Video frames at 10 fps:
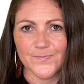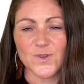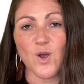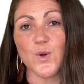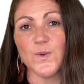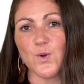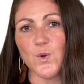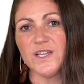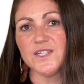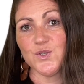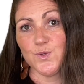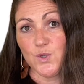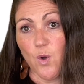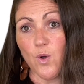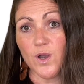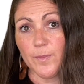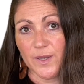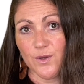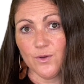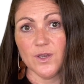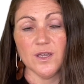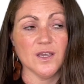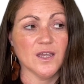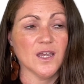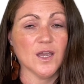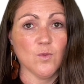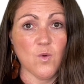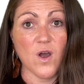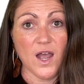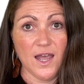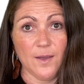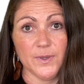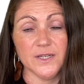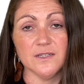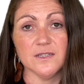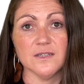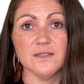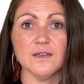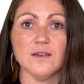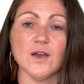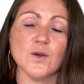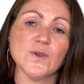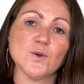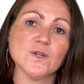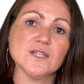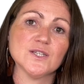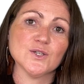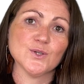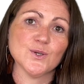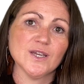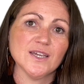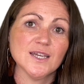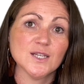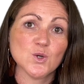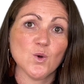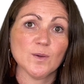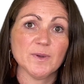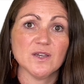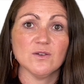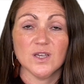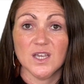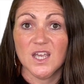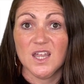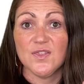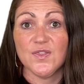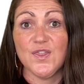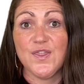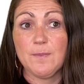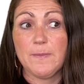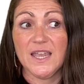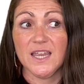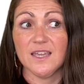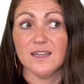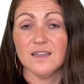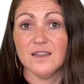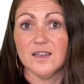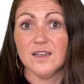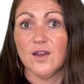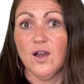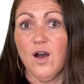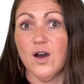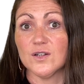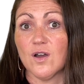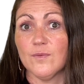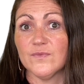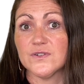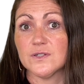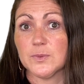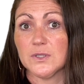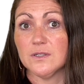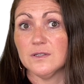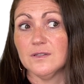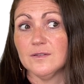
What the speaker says: Are we going to talk about what happened? Are we going to talk about the big, uncomfortable